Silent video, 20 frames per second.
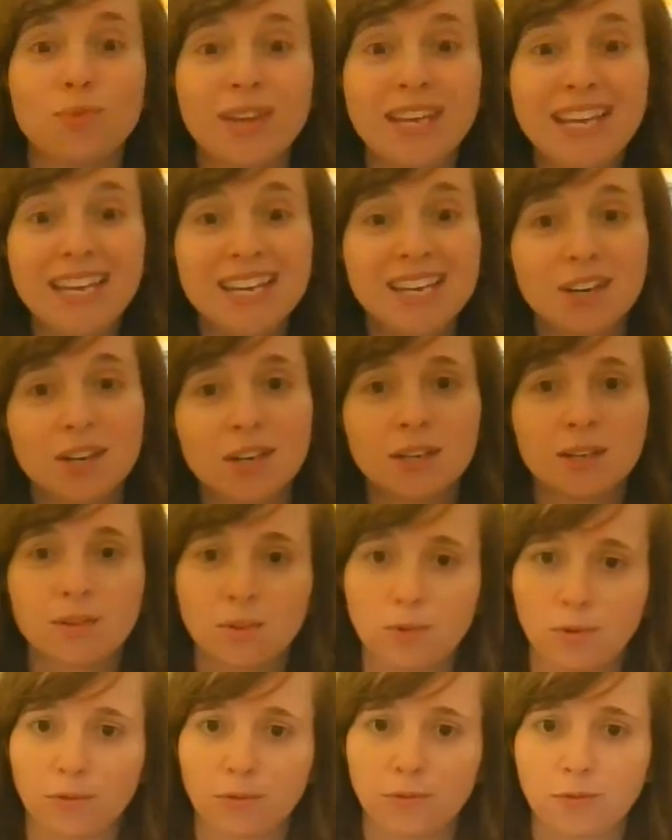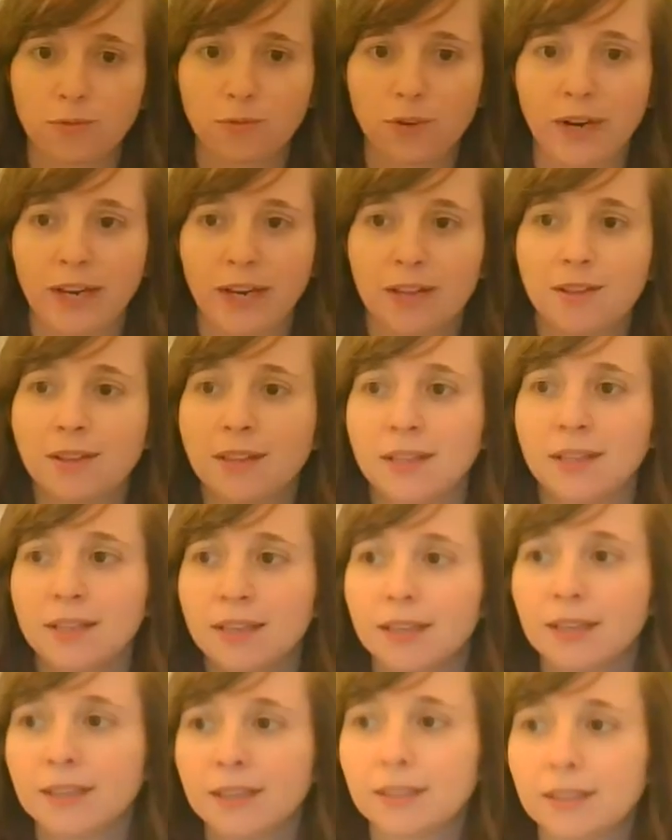weak or frail.
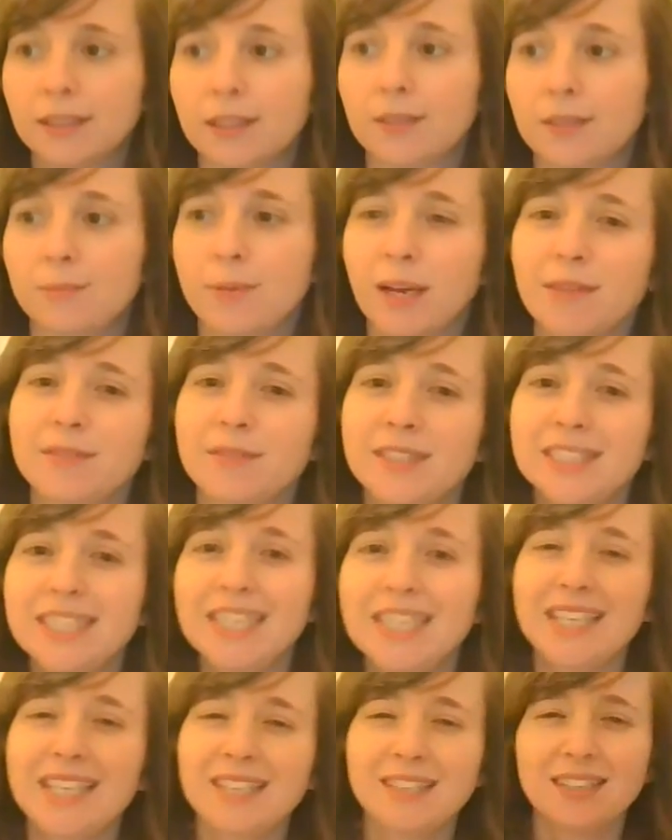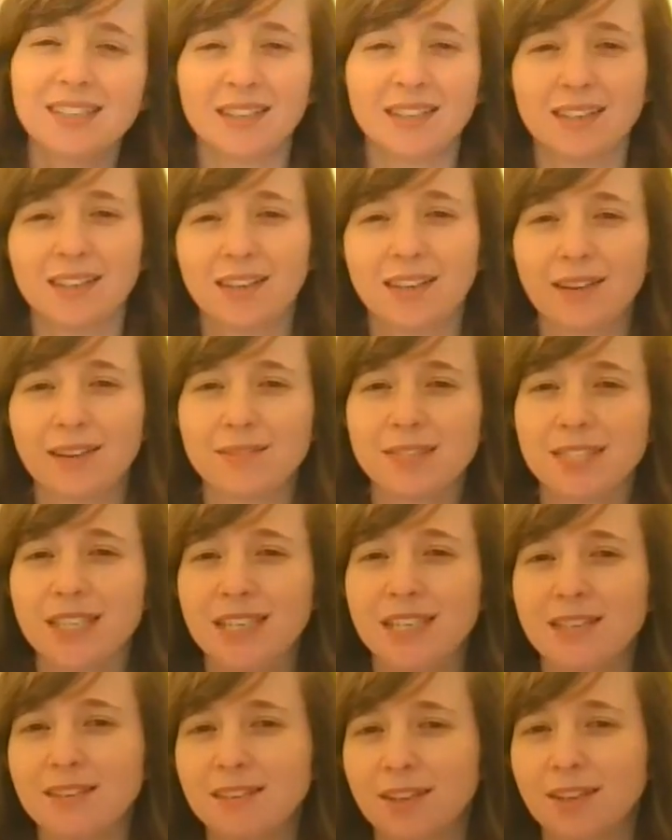I've seen
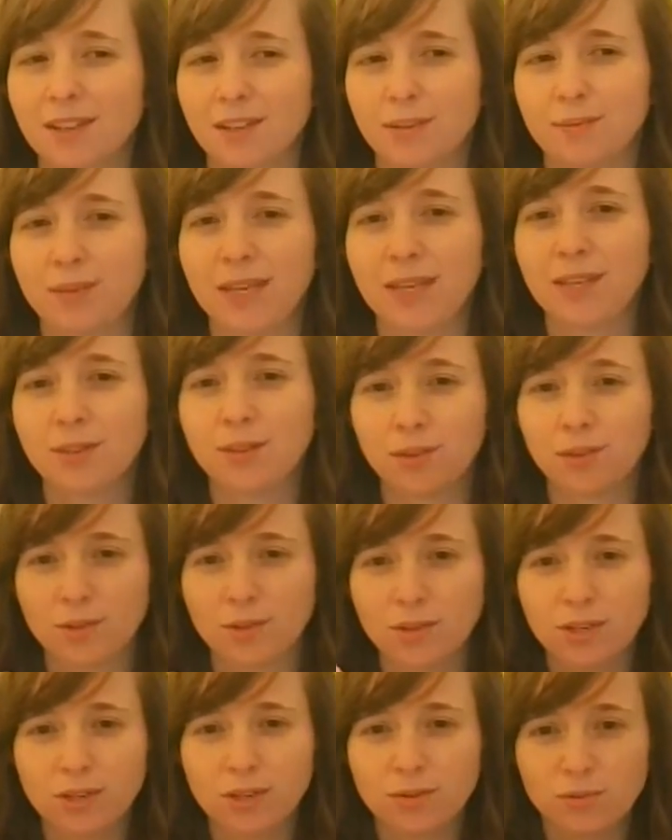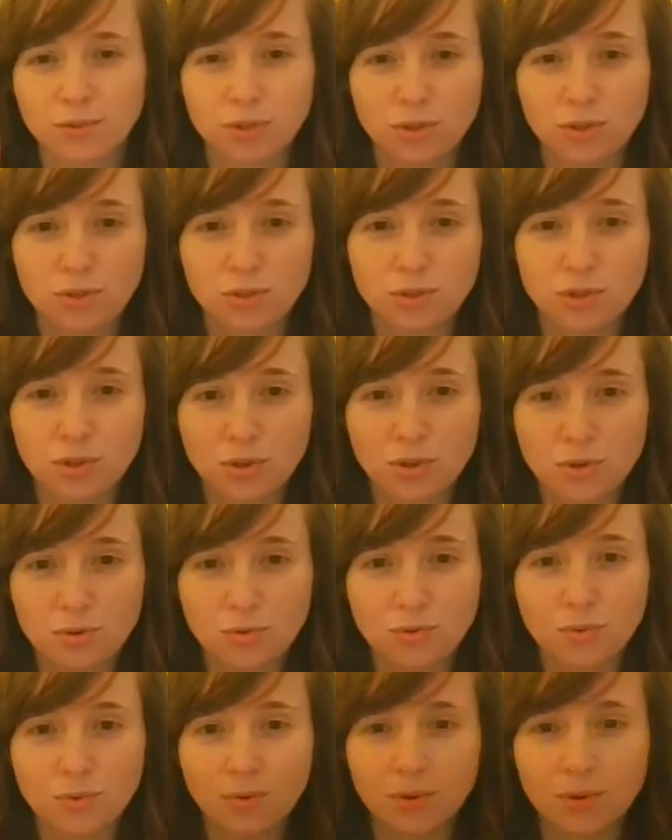either you can use
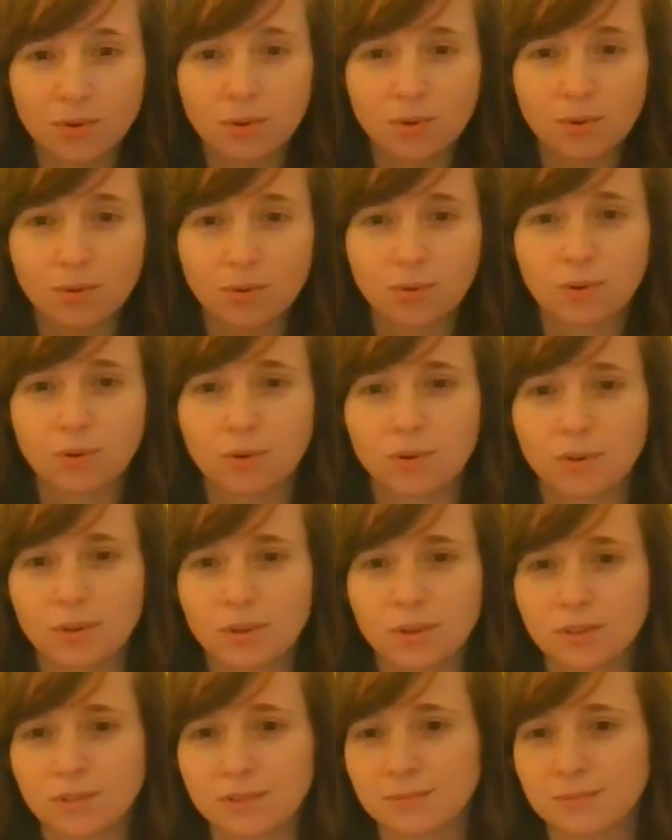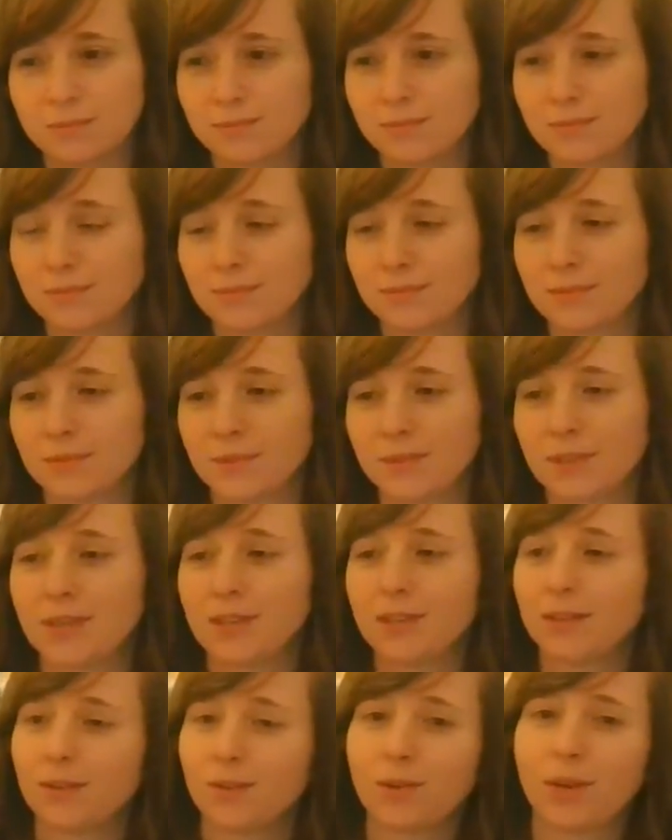two or,
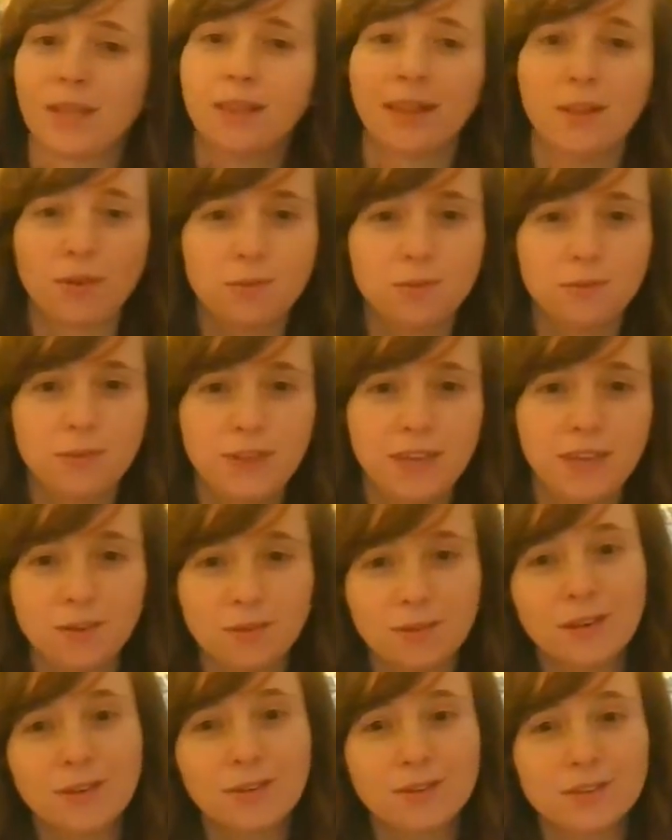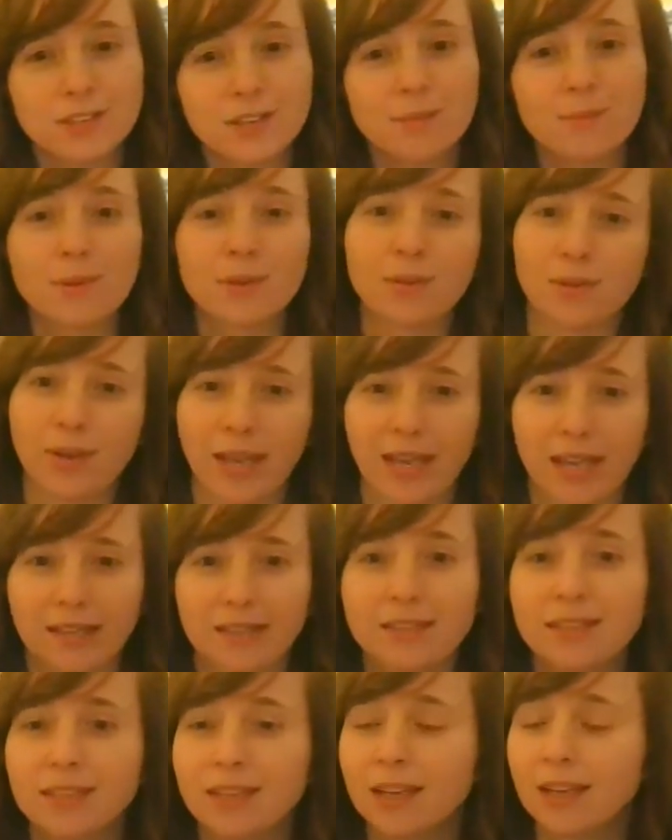okay, letter V or letter W
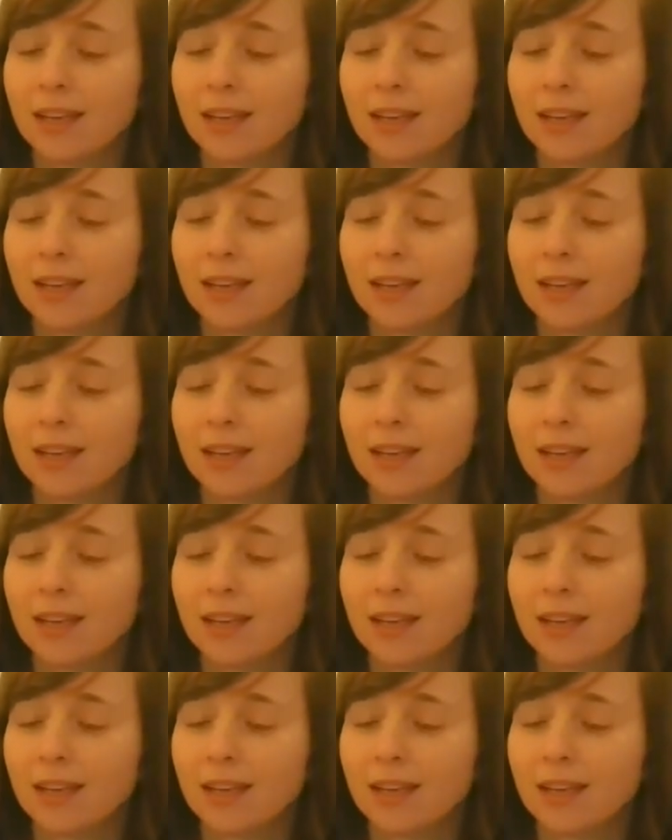hands.